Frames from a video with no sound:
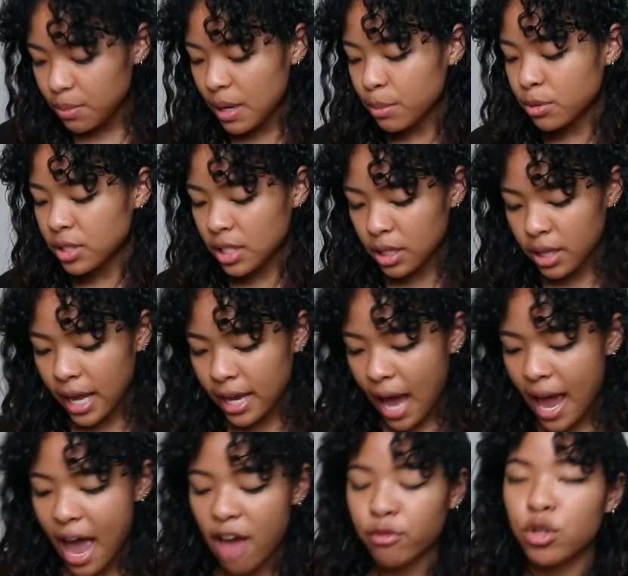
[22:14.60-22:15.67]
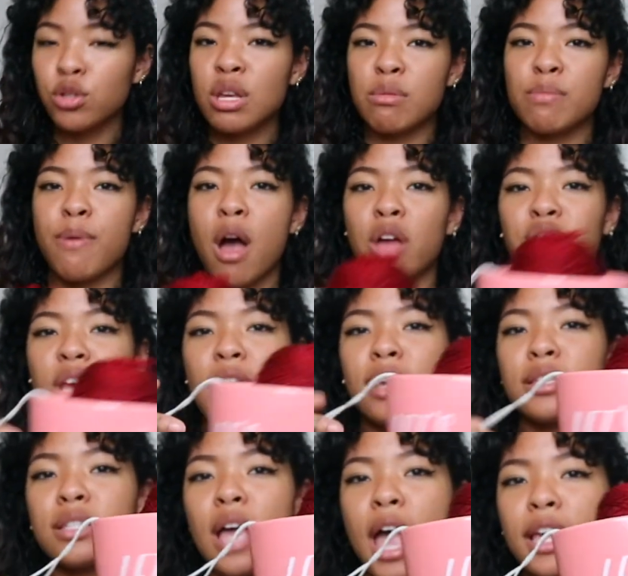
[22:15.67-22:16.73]
to be able to, like, I have 2 separate
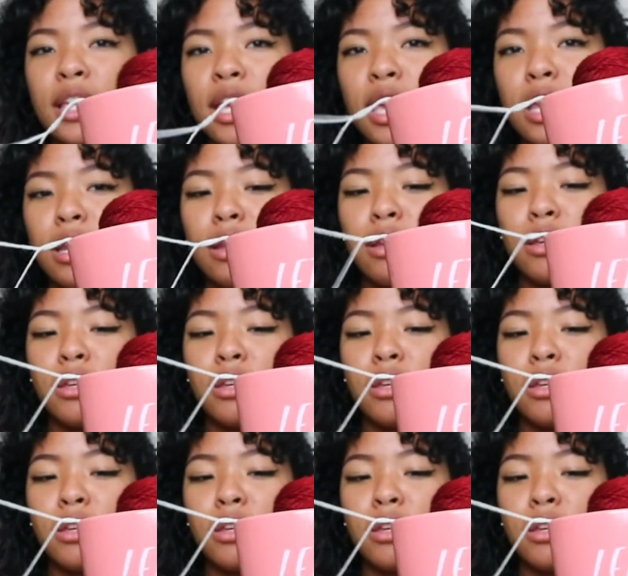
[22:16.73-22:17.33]
projects. I can